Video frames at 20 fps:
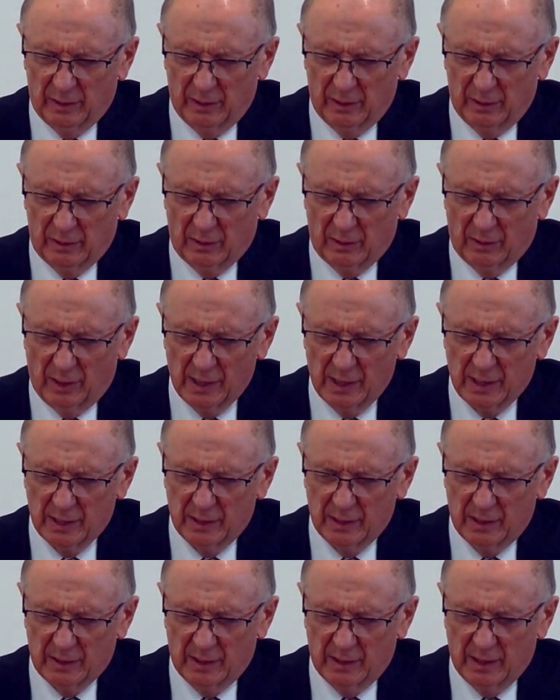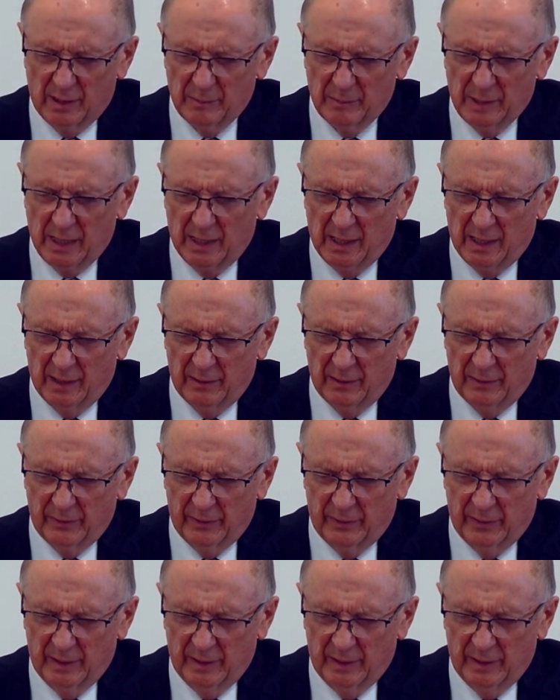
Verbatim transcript: that Christ does on our behalf.